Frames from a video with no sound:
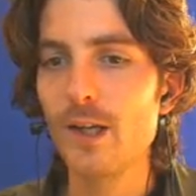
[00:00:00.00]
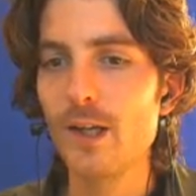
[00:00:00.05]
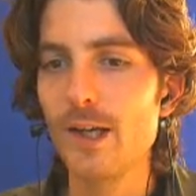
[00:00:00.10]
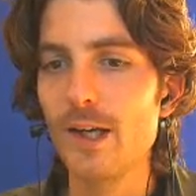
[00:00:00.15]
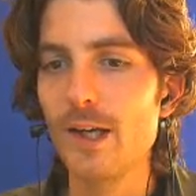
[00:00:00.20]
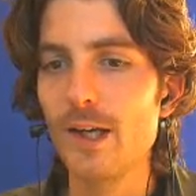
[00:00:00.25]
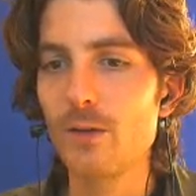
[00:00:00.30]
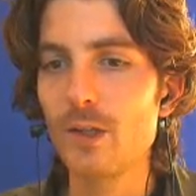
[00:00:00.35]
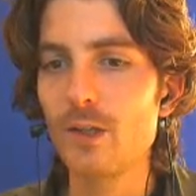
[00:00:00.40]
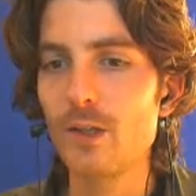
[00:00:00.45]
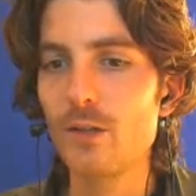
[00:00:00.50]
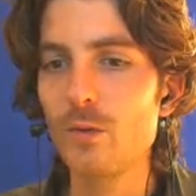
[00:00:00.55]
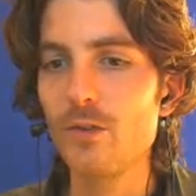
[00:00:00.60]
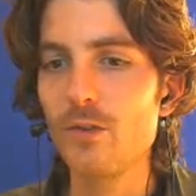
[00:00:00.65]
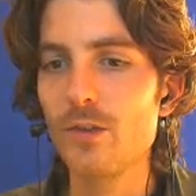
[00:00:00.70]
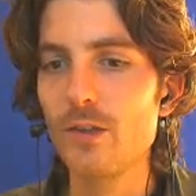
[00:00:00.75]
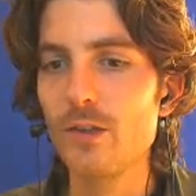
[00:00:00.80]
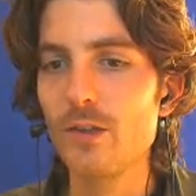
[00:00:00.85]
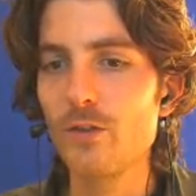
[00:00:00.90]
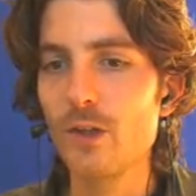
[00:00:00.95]
And we do
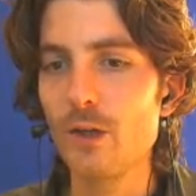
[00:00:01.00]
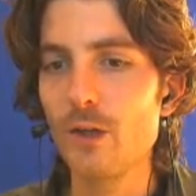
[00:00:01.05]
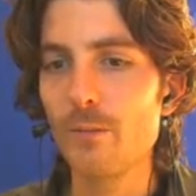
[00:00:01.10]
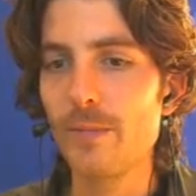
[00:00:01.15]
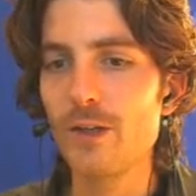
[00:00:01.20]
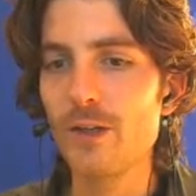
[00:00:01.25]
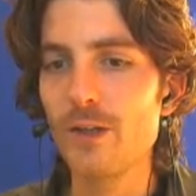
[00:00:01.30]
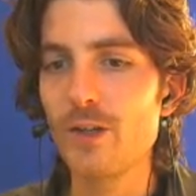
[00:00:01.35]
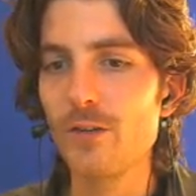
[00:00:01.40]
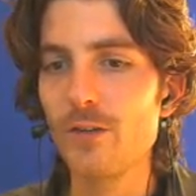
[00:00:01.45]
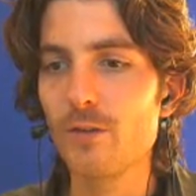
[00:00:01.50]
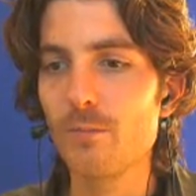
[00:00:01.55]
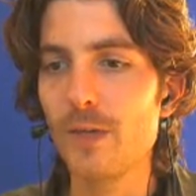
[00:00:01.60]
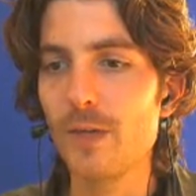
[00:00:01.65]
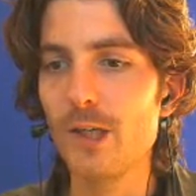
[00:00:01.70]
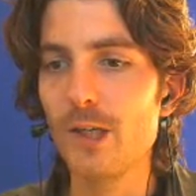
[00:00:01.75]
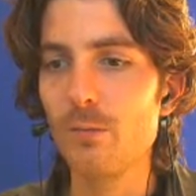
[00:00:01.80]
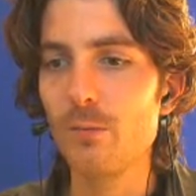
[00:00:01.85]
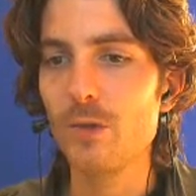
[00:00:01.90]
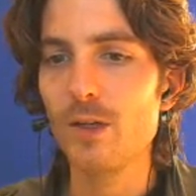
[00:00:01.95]
this by just
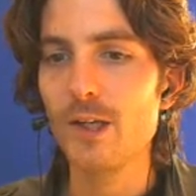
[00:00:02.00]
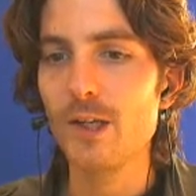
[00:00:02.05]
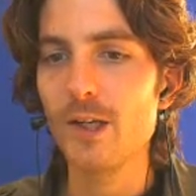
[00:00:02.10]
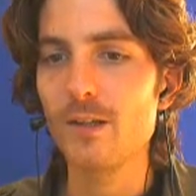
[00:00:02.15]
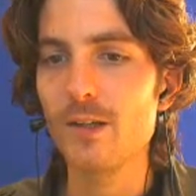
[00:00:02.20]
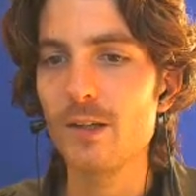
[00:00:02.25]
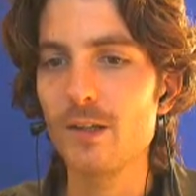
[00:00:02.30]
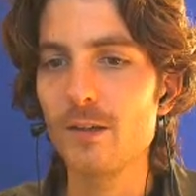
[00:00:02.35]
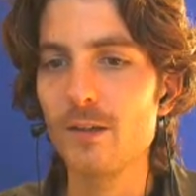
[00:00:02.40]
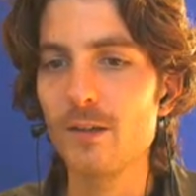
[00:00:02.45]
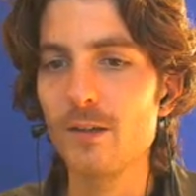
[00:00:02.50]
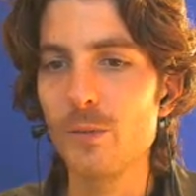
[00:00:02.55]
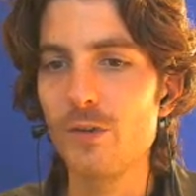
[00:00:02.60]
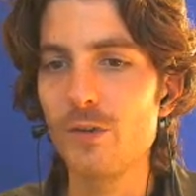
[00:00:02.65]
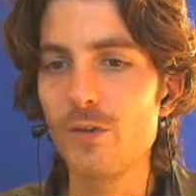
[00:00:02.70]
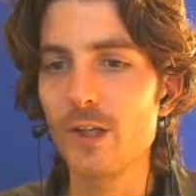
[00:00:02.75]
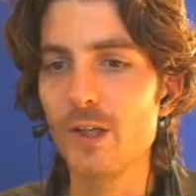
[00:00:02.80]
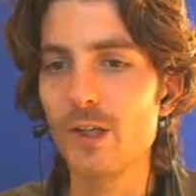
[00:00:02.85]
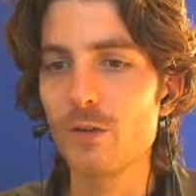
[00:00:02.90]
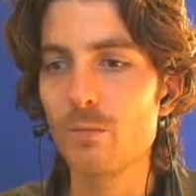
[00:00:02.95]
manipulating
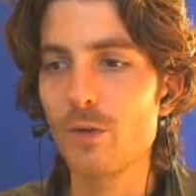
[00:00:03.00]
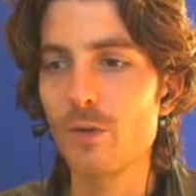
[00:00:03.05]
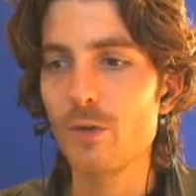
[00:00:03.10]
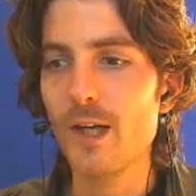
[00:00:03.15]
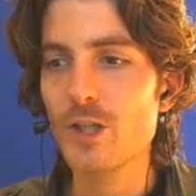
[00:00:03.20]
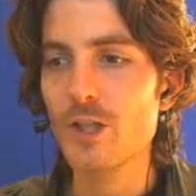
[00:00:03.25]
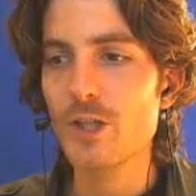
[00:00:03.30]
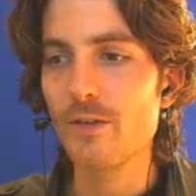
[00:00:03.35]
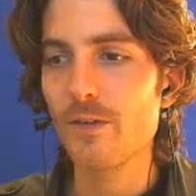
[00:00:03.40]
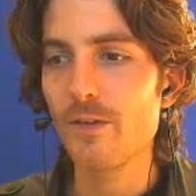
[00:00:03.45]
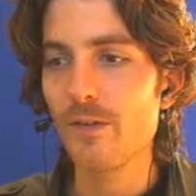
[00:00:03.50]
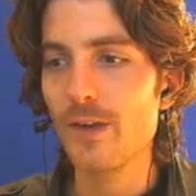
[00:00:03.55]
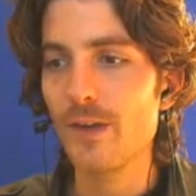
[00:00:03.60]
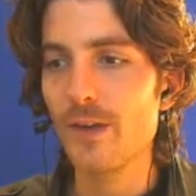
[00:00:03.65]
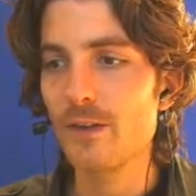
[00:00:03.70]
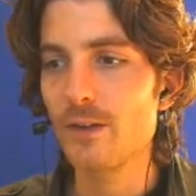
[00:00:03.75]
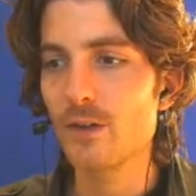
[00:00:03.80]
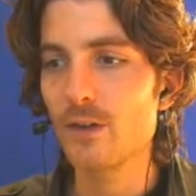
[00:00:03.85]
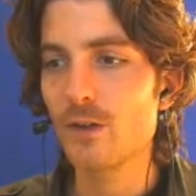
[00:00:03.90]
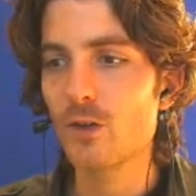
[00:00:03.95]
the expression
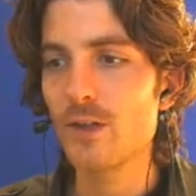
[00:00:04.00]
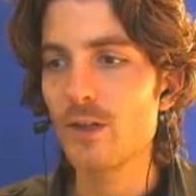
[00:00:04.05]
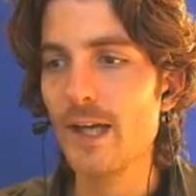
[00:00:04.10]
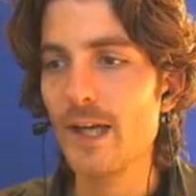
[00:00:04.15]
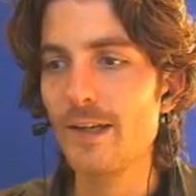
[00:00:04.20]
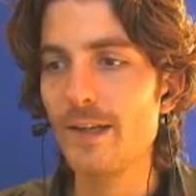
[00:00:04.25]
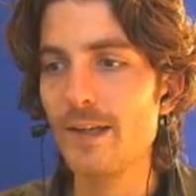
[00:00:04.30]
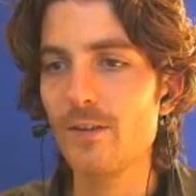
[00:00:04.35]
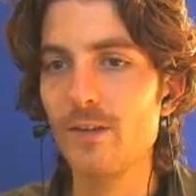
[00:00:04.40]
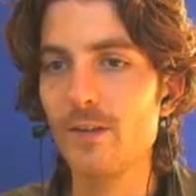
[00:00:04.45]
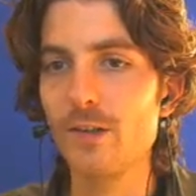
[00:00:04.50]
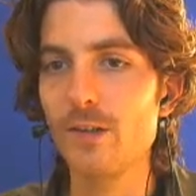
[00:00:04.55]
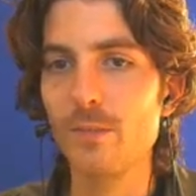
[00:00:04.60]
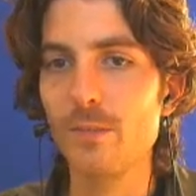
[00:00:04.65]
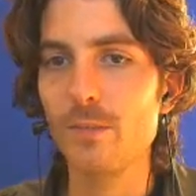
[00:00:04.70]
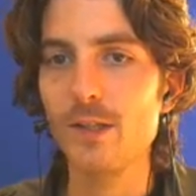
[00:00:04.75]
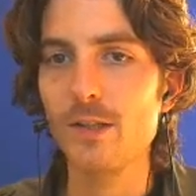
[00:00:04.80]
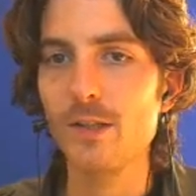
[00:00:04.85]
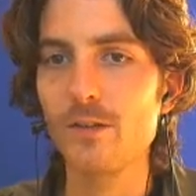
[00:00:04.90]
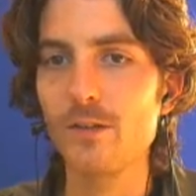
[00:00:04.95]
that creates these
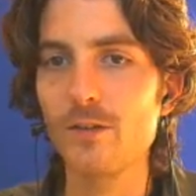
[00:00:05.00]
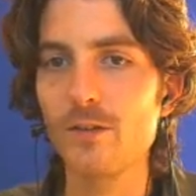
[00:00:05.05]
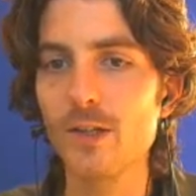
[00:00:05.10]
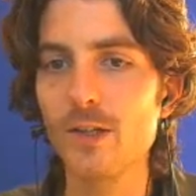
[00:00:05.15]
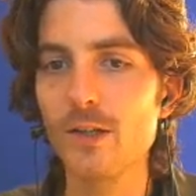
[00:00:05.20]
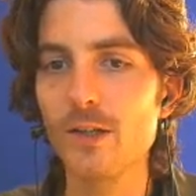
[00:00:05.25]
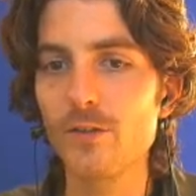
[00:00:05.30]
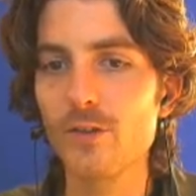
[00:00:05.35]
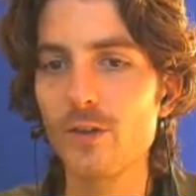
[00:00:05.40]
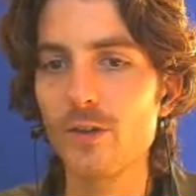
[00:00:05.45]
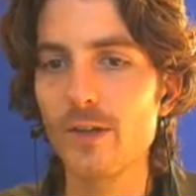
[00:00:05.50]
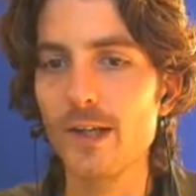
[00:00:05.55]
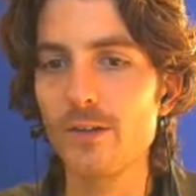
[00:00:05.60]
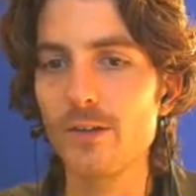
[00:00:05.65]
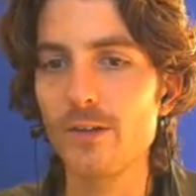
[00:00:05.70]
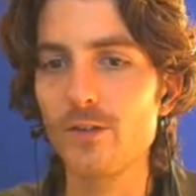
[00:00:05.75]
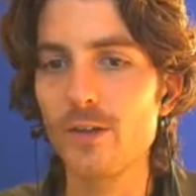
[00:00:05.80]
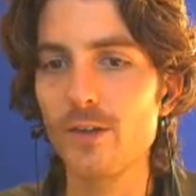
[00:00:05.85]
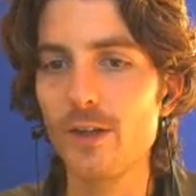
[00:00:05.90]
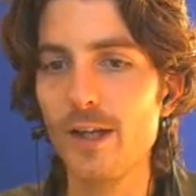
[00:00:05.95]
peaks. Yeah, so I
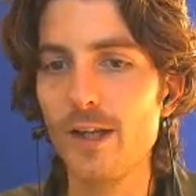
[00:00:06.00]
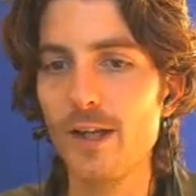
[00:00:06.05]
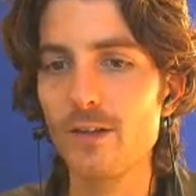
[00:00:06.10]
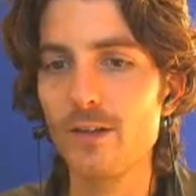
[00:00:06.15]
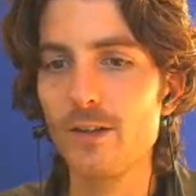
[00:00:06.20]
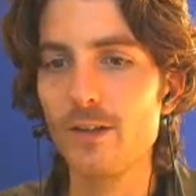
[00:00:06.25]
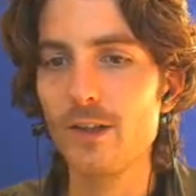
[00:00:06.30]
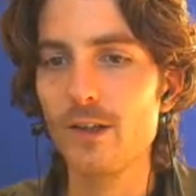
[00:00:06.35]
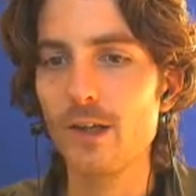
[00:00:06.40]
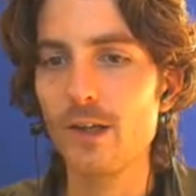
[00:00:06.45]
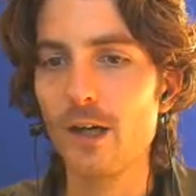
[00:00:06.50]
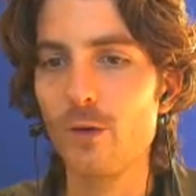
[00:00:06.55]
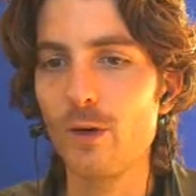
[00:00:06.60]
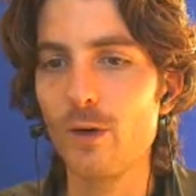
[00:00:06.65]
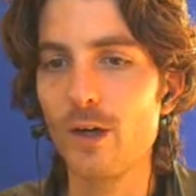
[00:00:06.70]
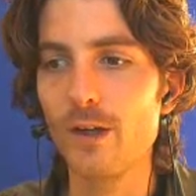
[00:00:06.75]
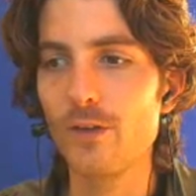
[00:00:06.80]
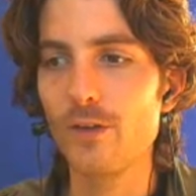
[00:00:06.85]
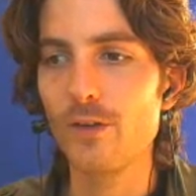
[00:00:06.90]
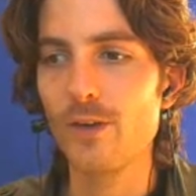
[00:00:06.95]
select here
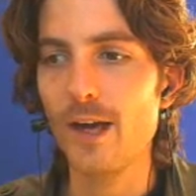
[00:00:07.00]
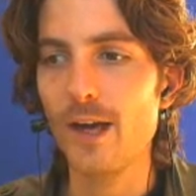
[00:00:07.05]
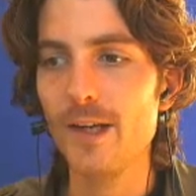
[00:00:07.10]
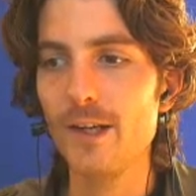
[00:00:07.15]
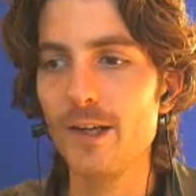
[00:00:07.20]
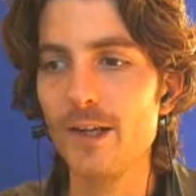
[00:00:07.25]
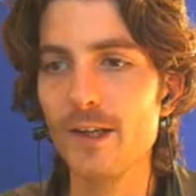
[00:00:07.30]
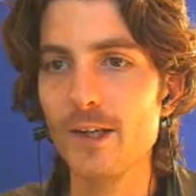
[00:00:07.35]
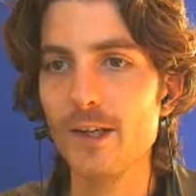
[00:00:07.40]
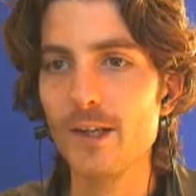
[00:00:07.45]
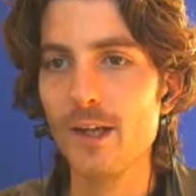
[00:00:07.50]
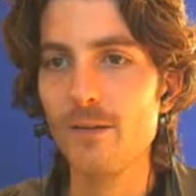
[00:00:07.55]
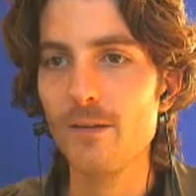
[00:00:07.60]
our slider again